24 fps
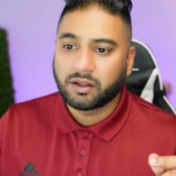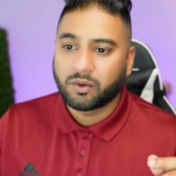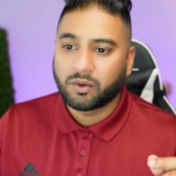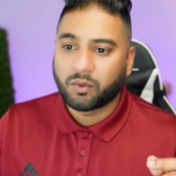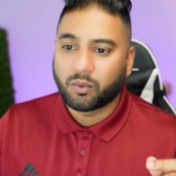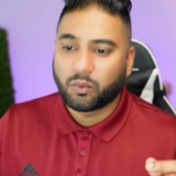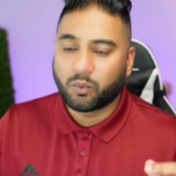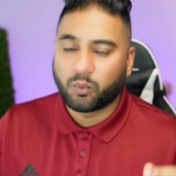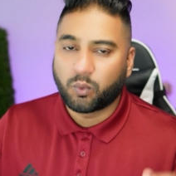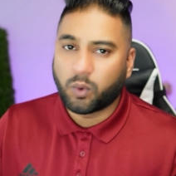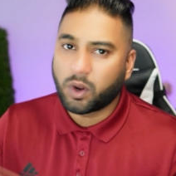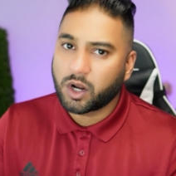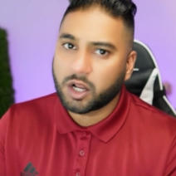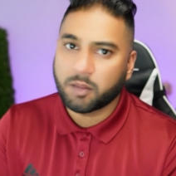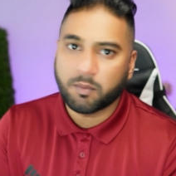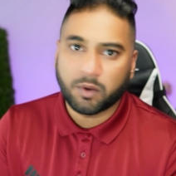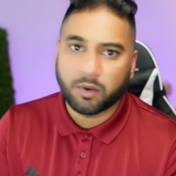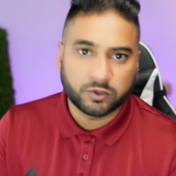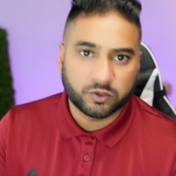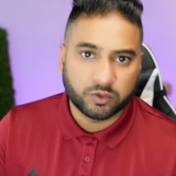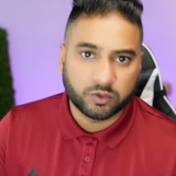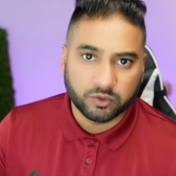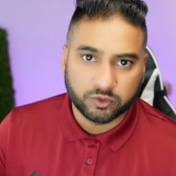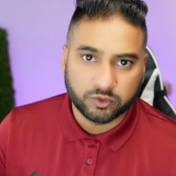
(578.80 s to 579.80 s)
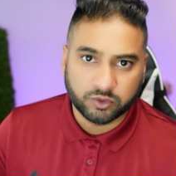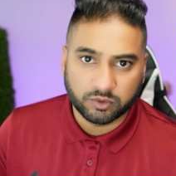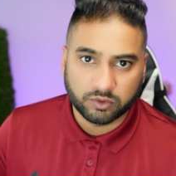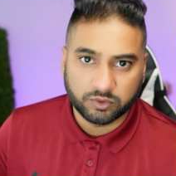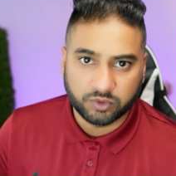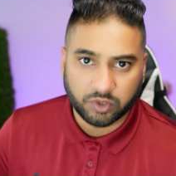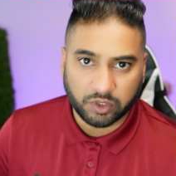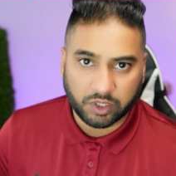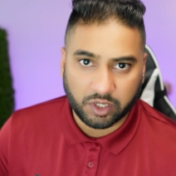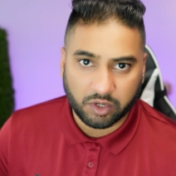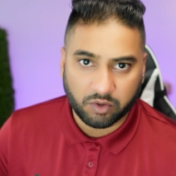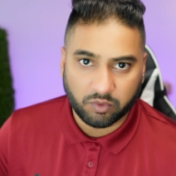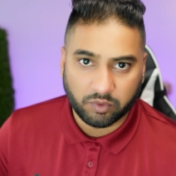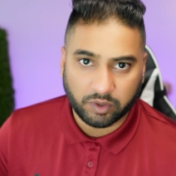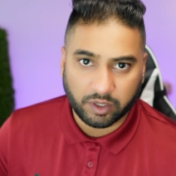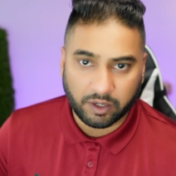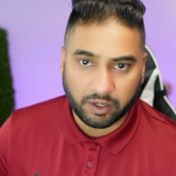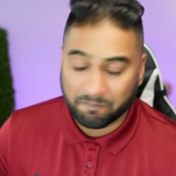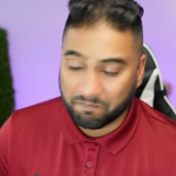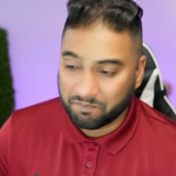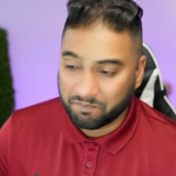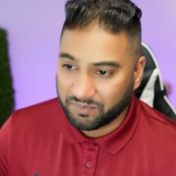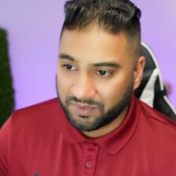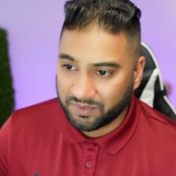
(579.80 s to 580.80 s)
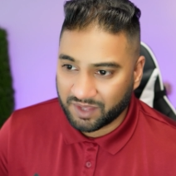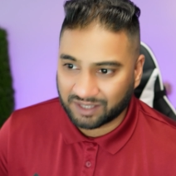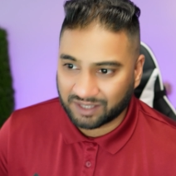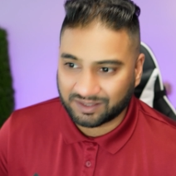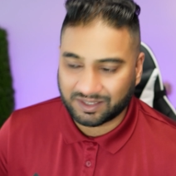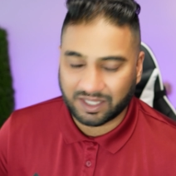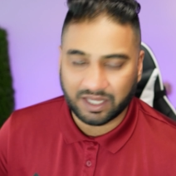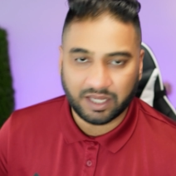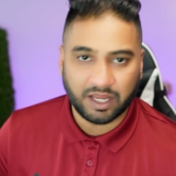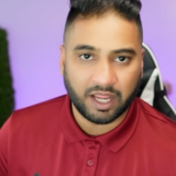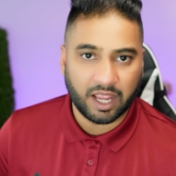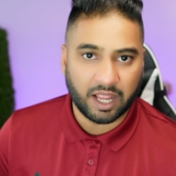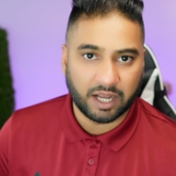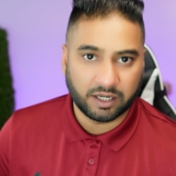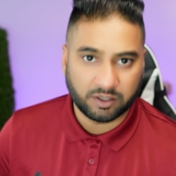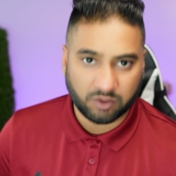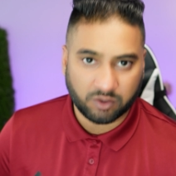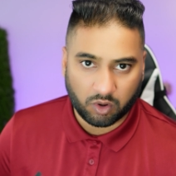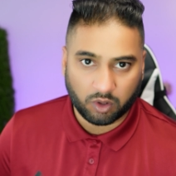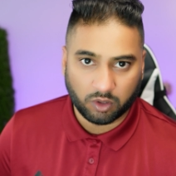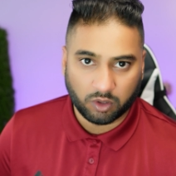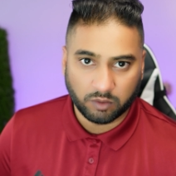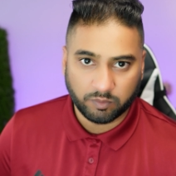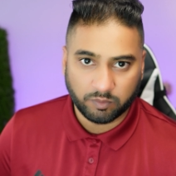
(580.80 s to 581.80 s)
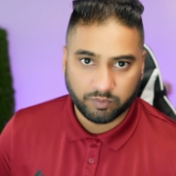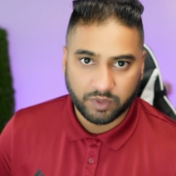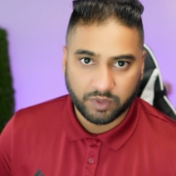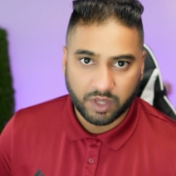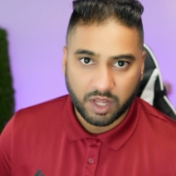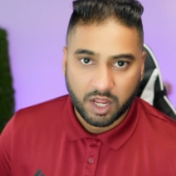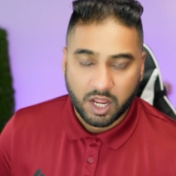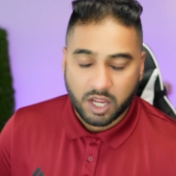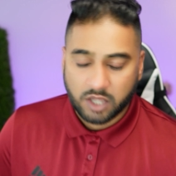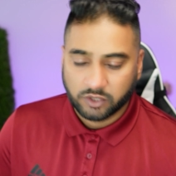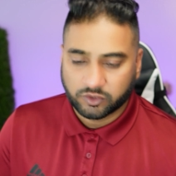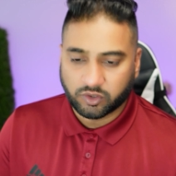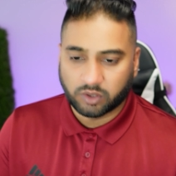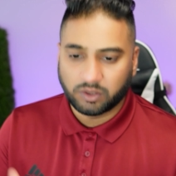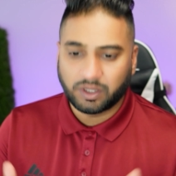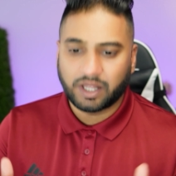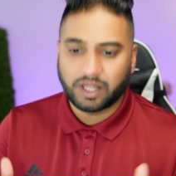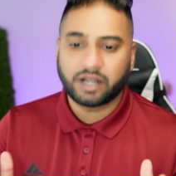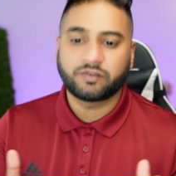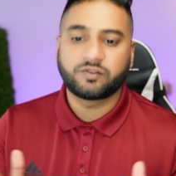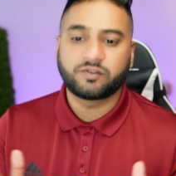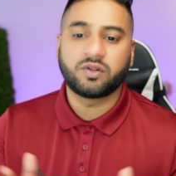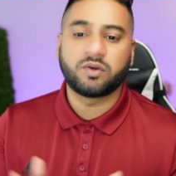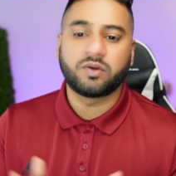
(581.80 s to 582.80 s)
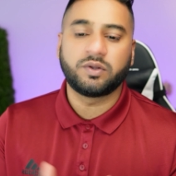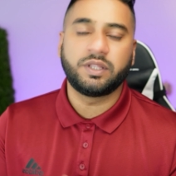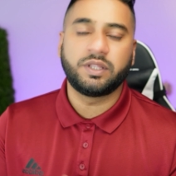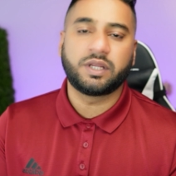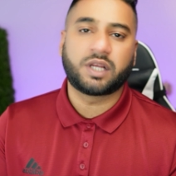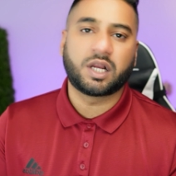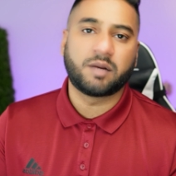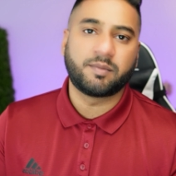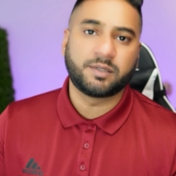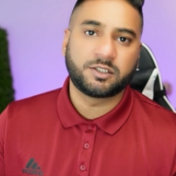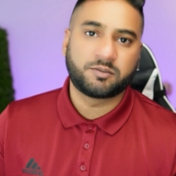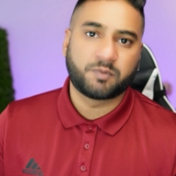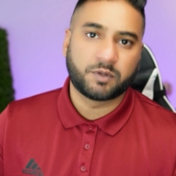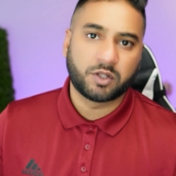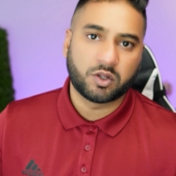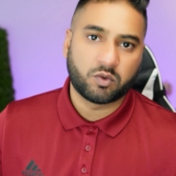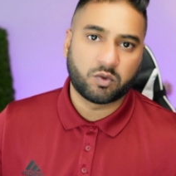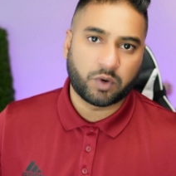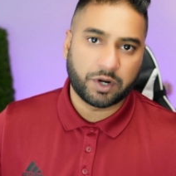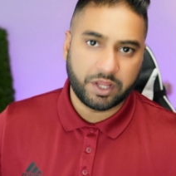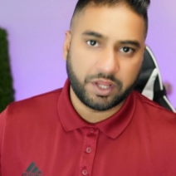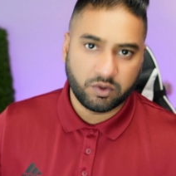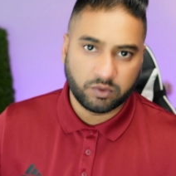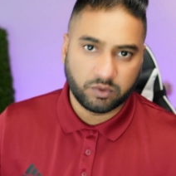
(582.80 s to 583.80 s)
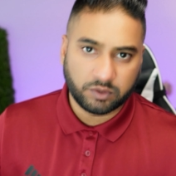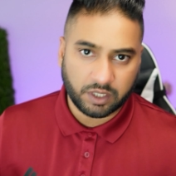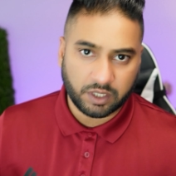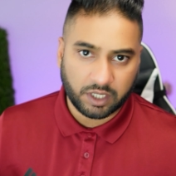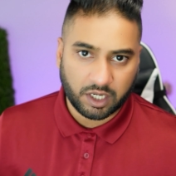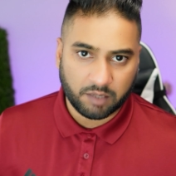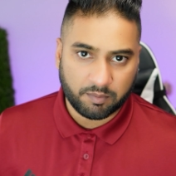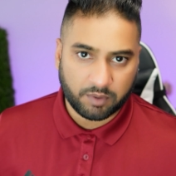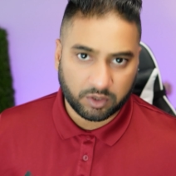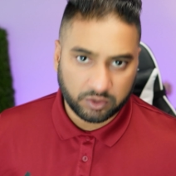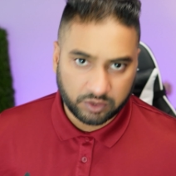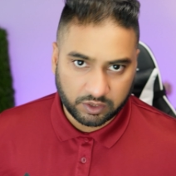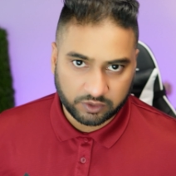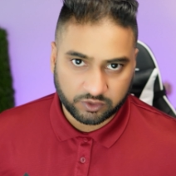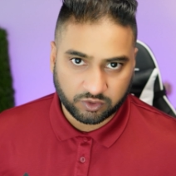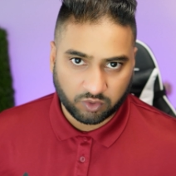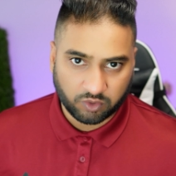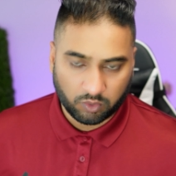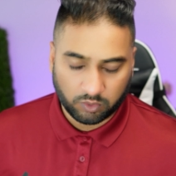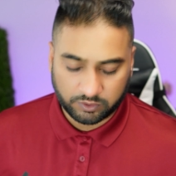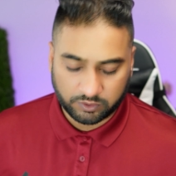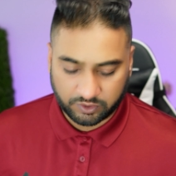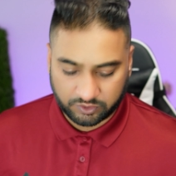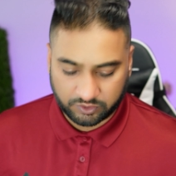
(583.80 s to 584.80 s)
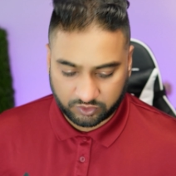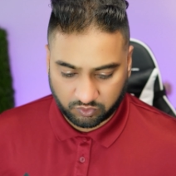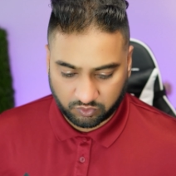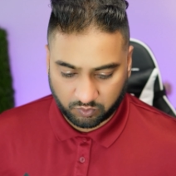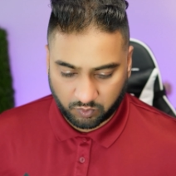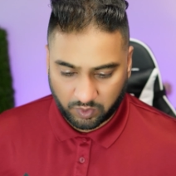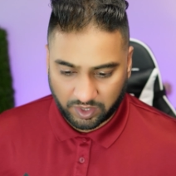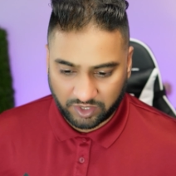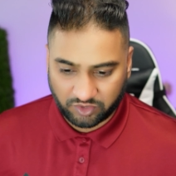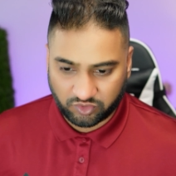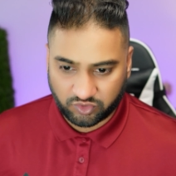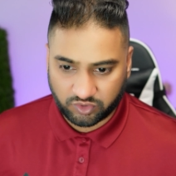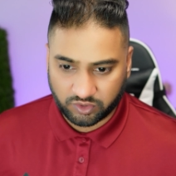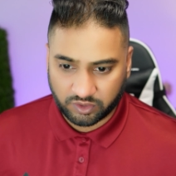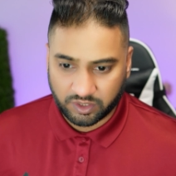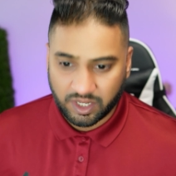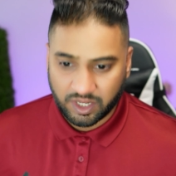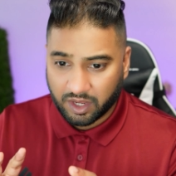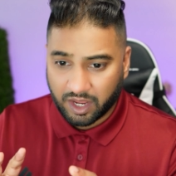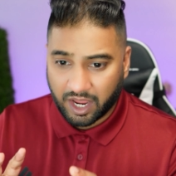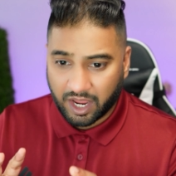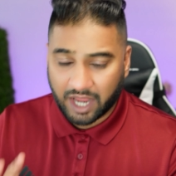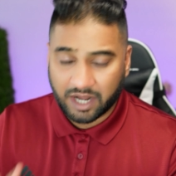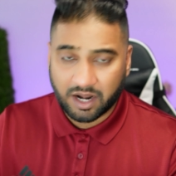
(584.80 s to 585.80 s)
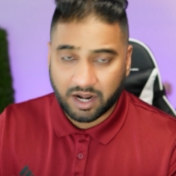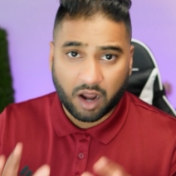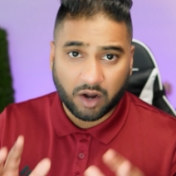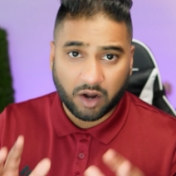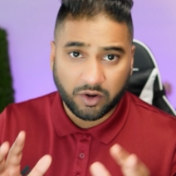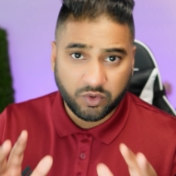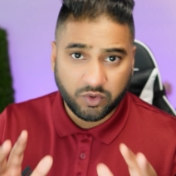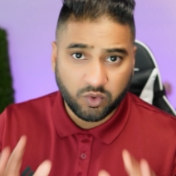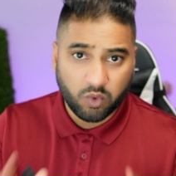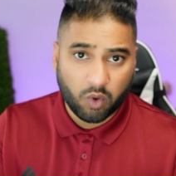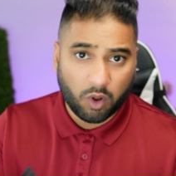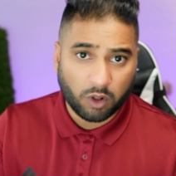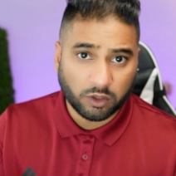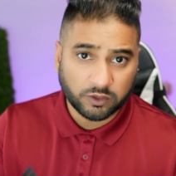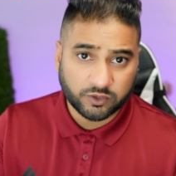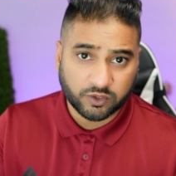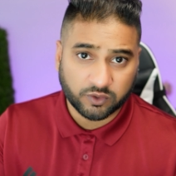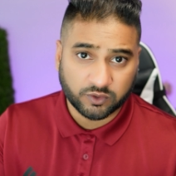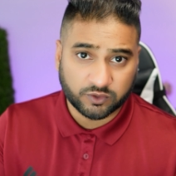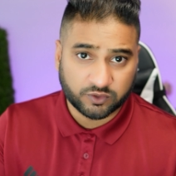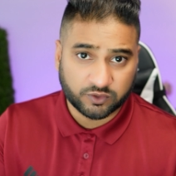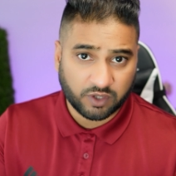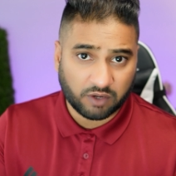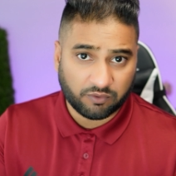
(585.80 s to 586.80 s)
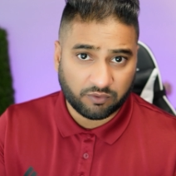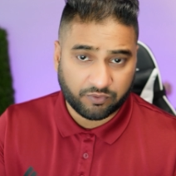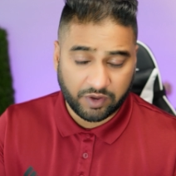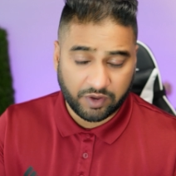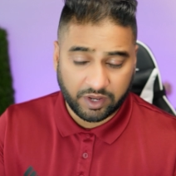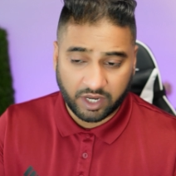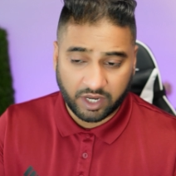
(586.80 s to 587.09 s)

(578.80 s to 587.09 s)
what about social security? Nothing at all. So let us know in the comments below what do you think about this whole situation and are you also suffering